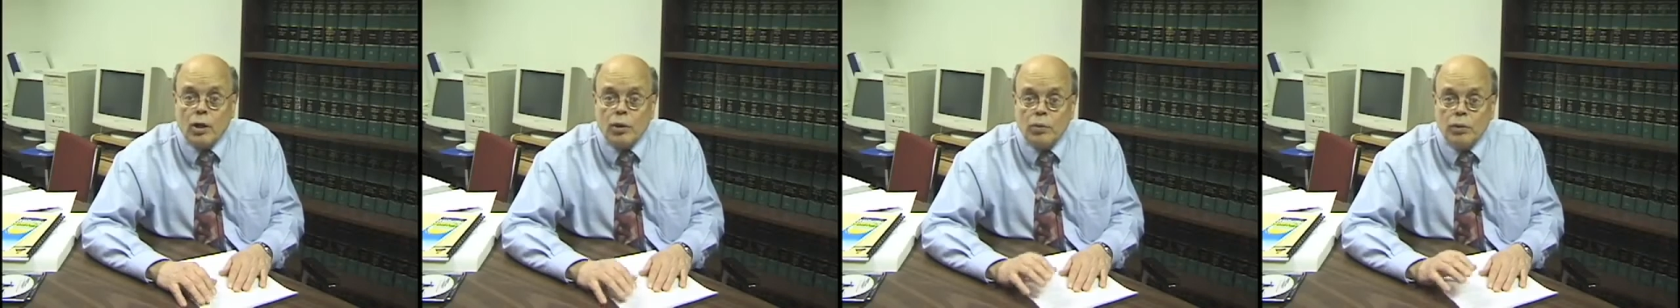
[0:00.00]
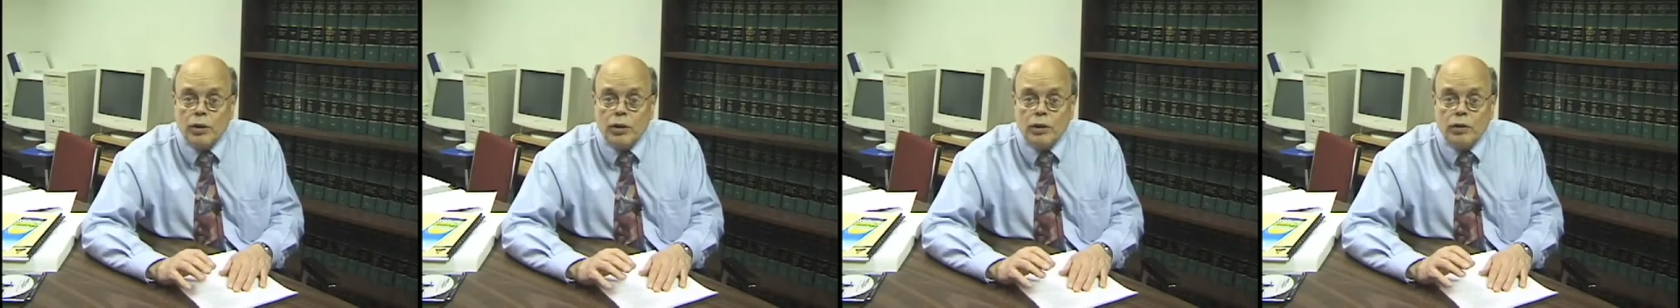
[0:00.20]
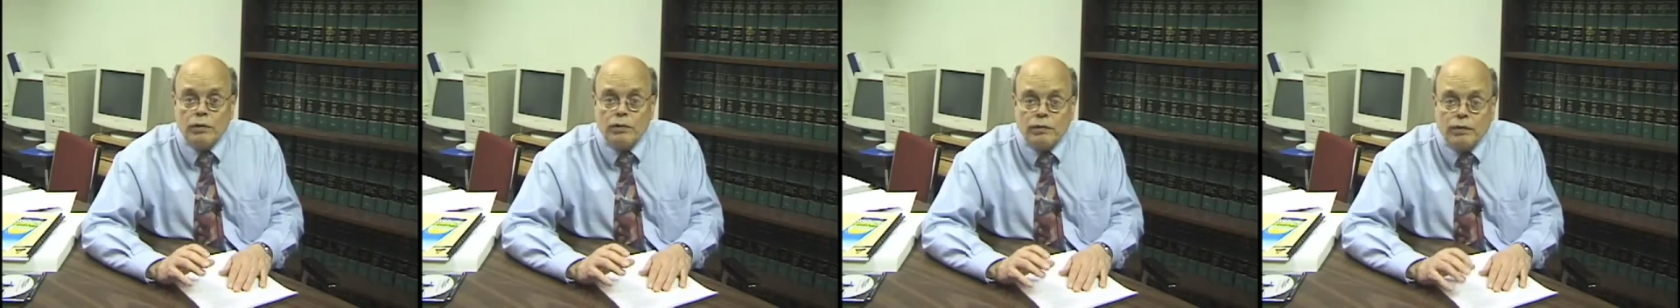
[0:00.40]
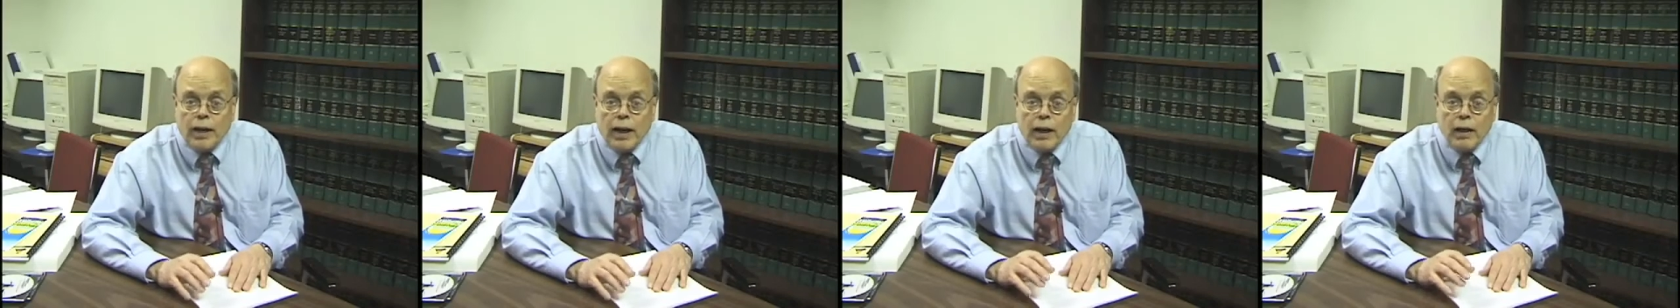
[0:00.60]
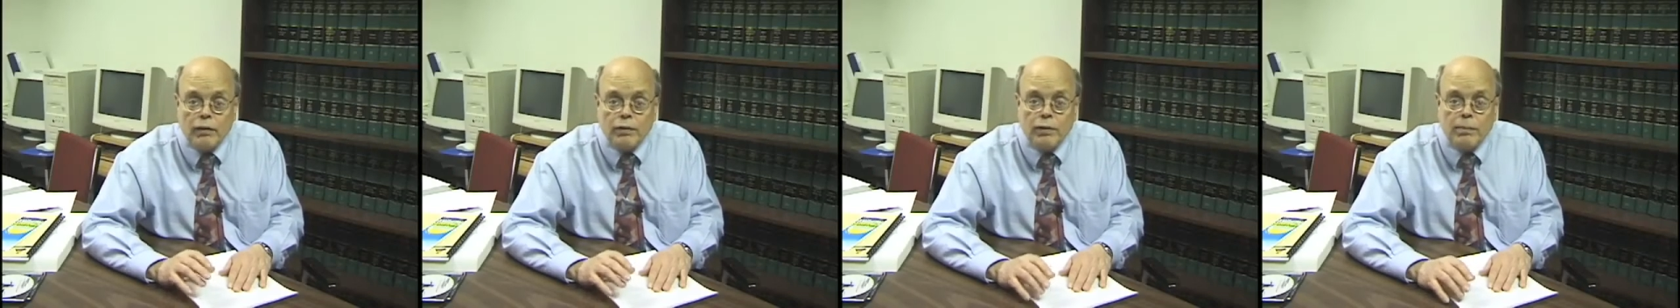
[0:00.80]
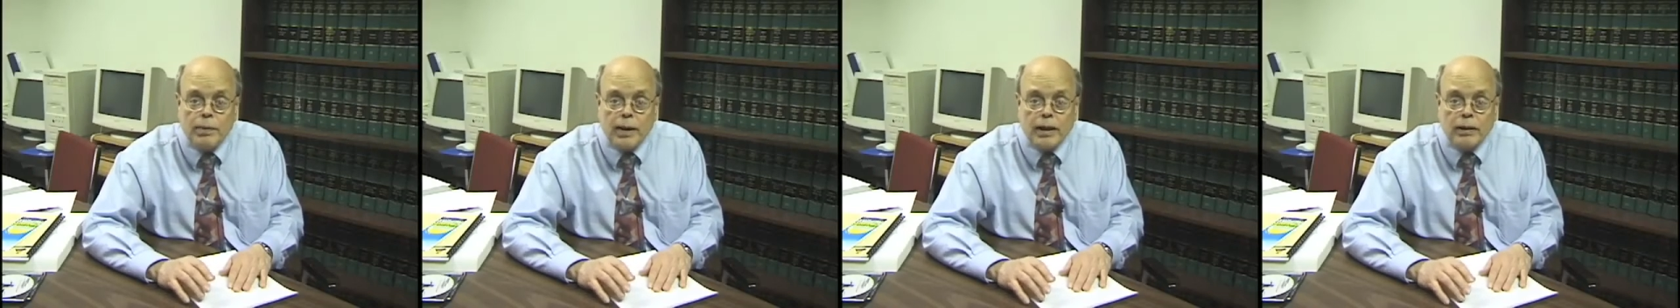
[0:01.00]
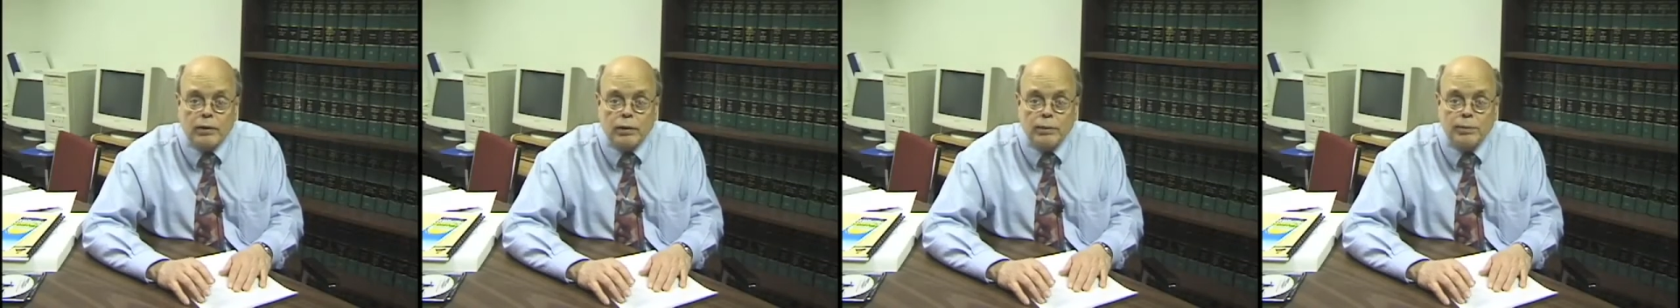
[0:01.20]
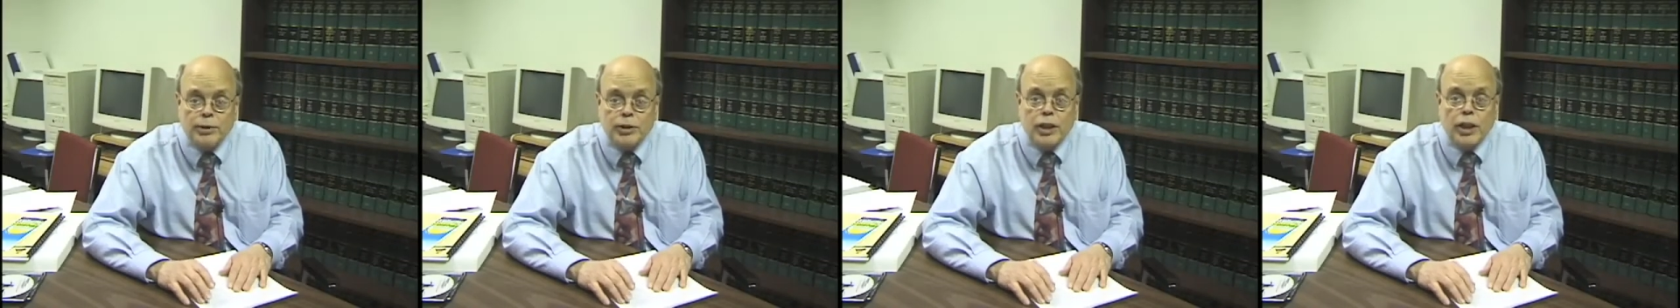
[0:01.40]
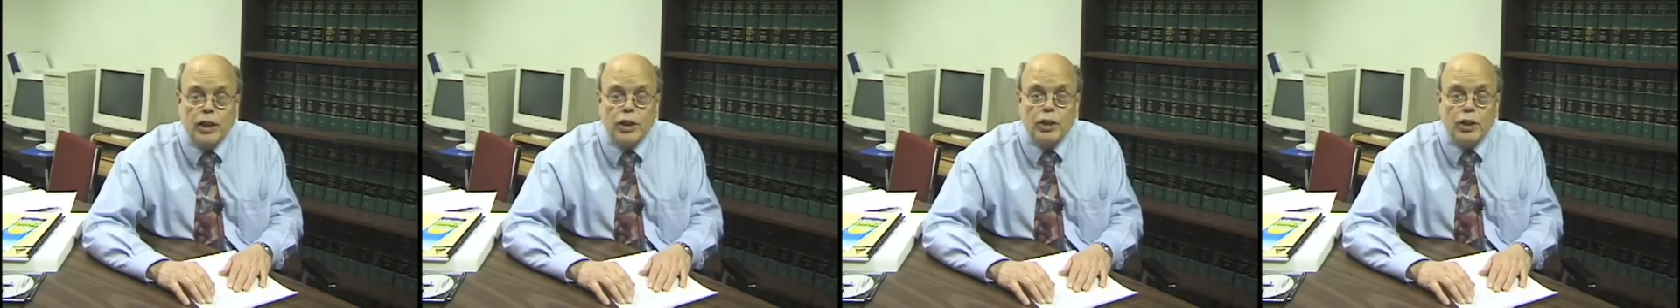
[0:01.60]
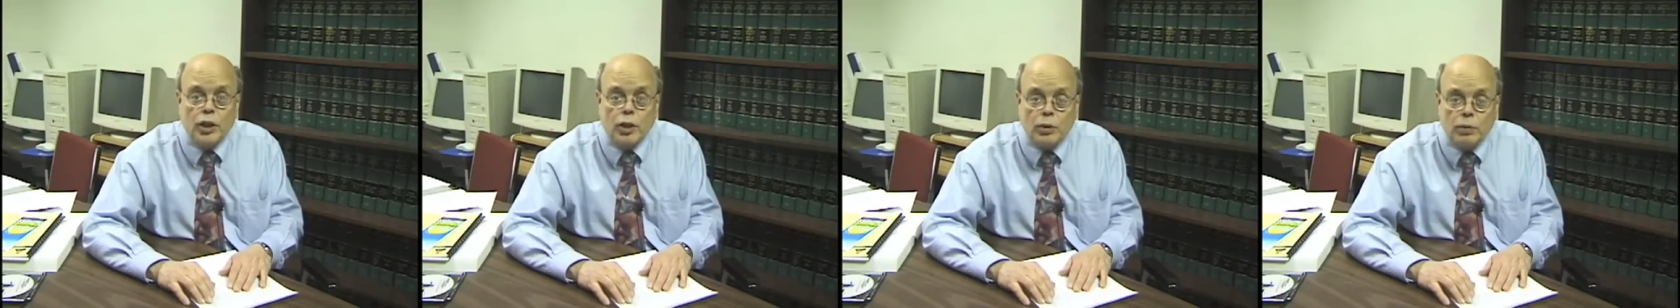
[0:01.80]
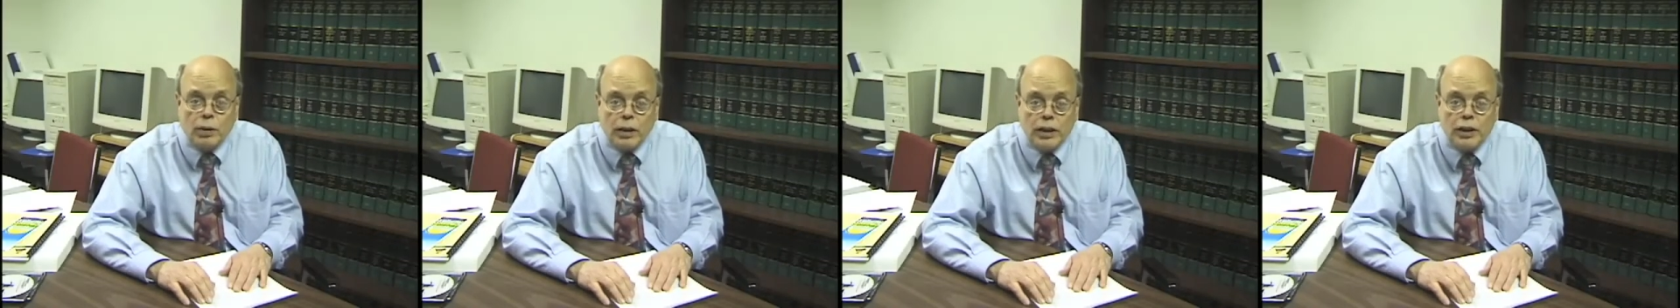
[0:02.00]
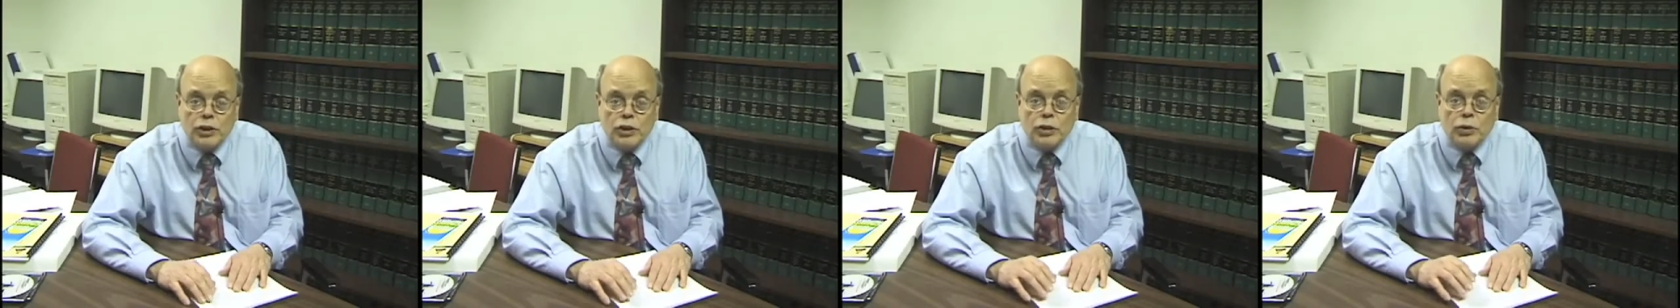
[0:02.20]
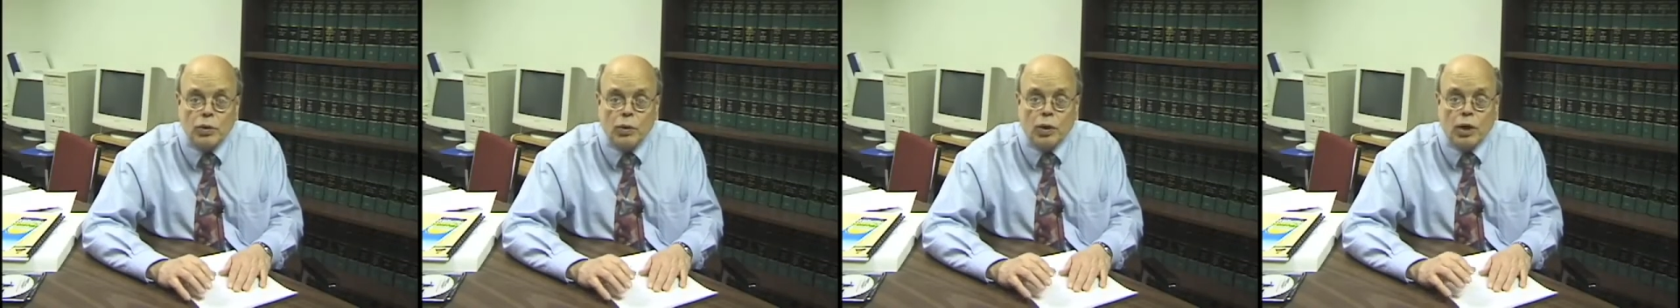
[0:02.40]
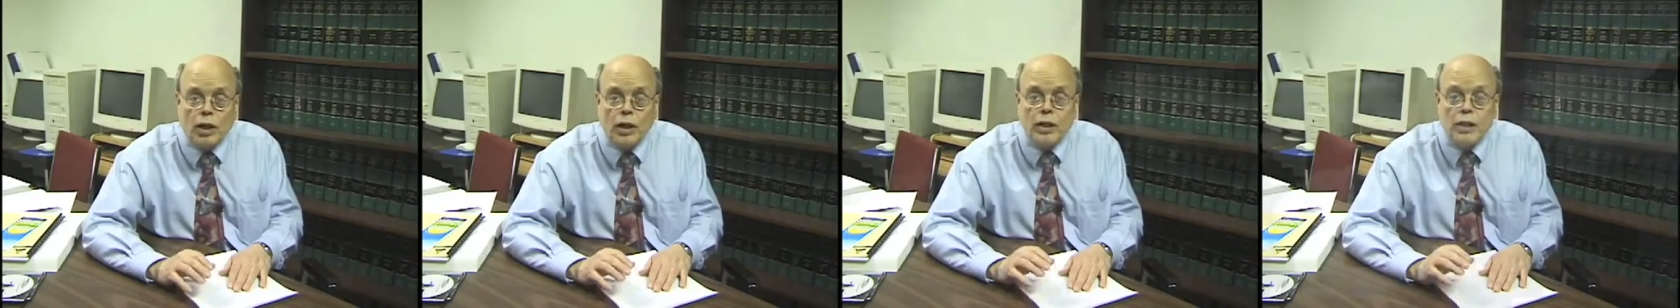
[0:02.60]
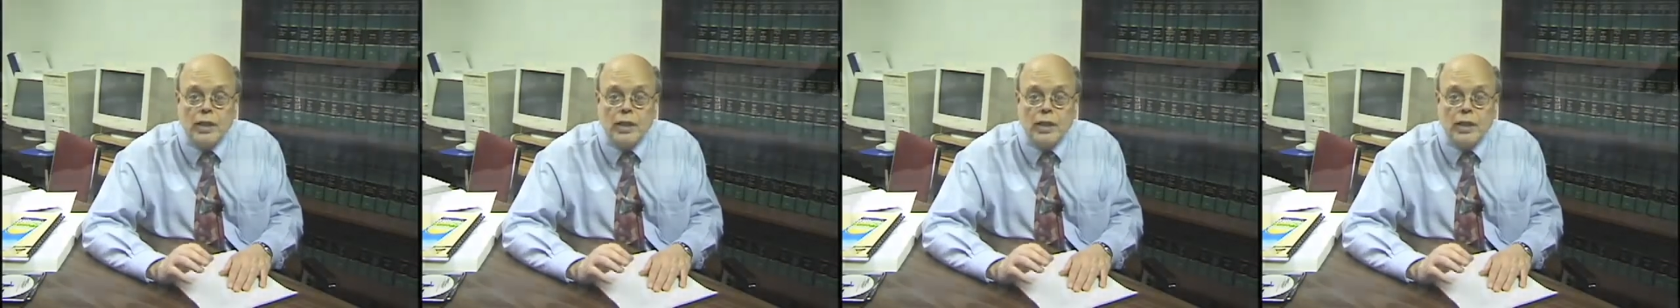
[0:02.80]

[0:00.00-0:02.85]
When you file for bankruptcy, your credit score